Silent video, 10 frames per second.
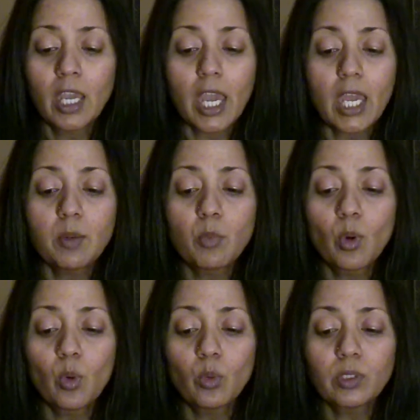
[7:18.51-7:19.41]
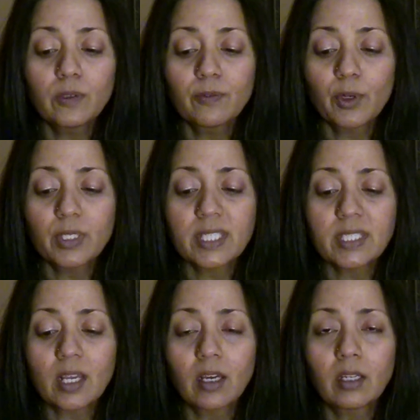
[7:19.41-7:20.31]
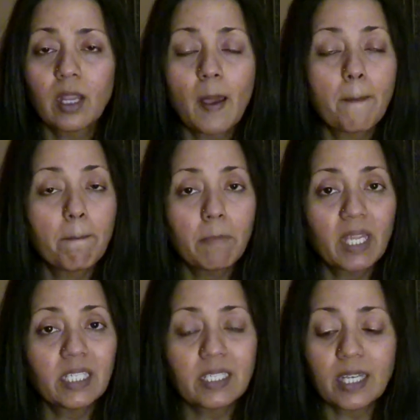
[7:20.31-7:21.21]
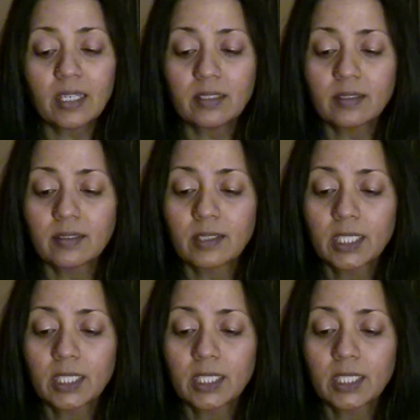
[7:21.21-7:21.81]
and mourned for his son many days.